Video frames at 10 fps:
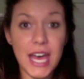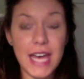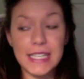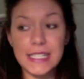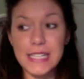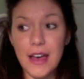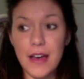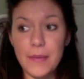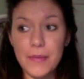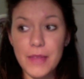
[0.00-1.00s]
and
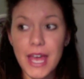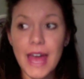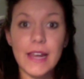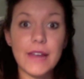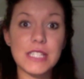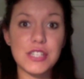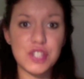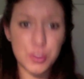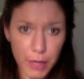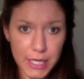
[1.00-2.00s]
then obviously
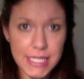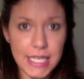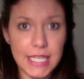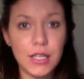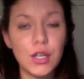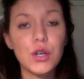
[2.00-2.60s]
she brings in